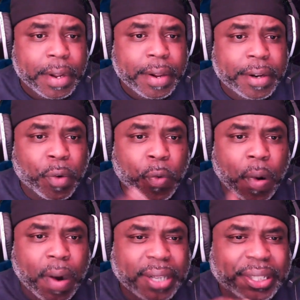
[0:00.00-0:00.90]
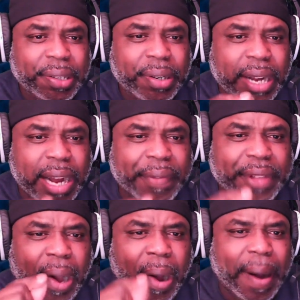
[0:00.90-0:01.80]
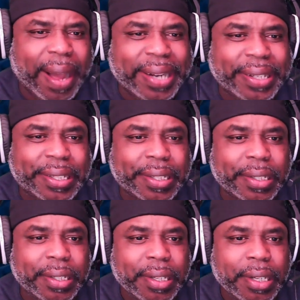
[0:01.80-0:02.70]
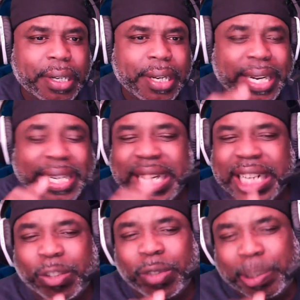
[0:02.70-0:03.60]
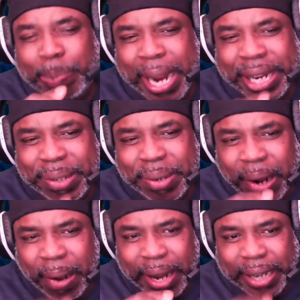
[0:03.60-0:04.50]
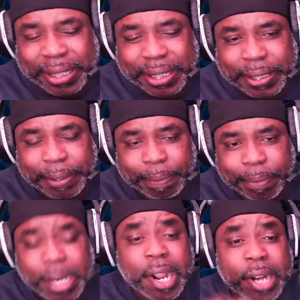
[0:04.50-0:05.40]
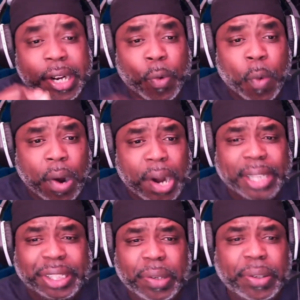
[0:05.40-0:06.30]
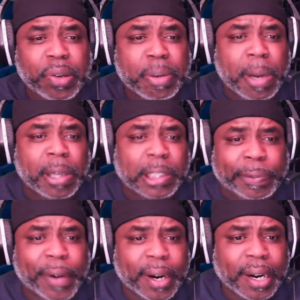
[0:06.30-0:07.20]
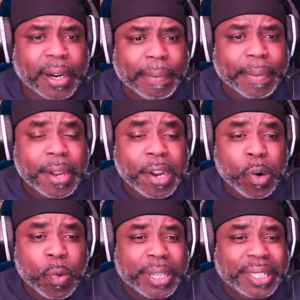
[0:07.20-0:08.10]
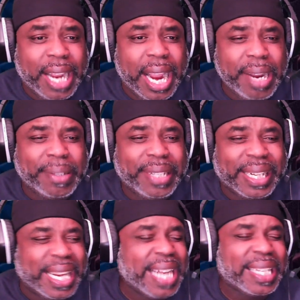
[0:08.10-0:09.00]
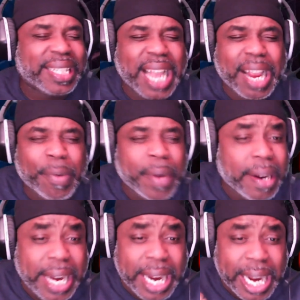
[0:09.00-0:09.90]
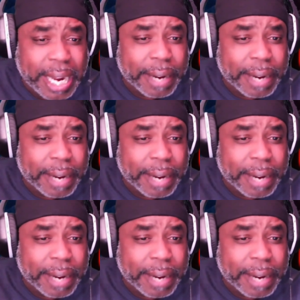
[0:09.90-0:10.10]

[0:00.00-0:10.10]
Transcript: The ones you love the hardest disrespect you the hardest. The ones you do the most for will tell you to kiss their rear end.